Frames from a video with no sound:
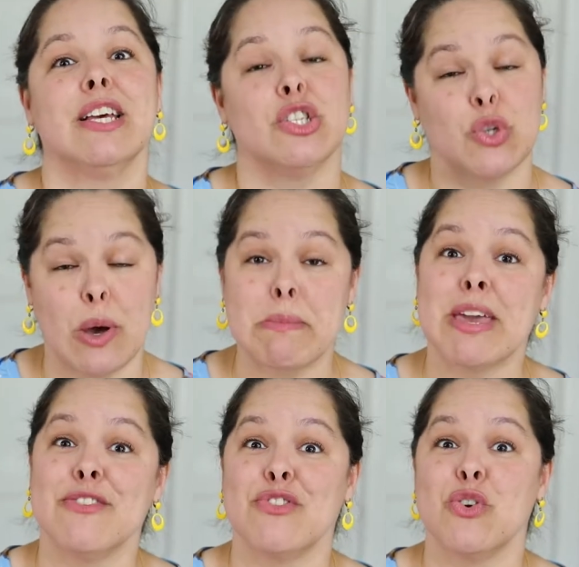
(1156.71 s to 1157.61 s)
And so I
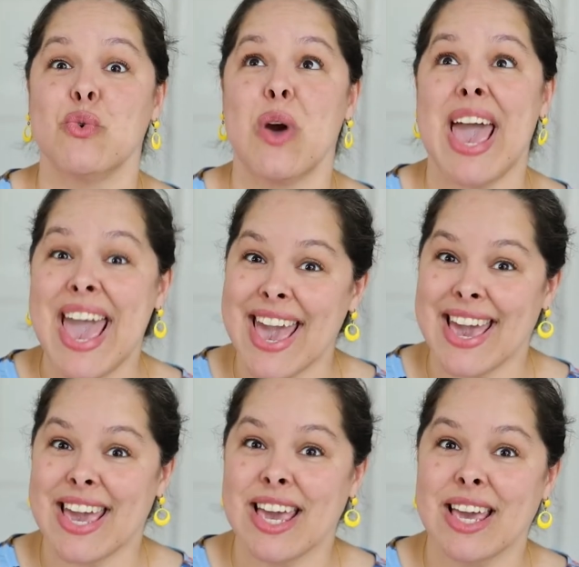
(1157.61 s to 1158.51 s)
made view
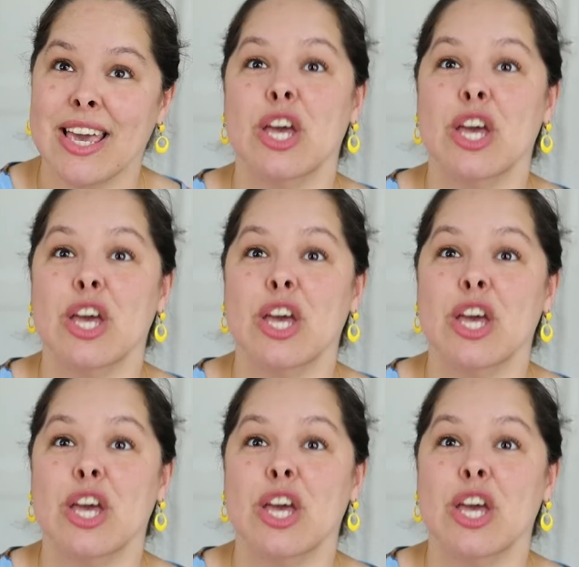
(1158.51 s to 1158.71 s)
A,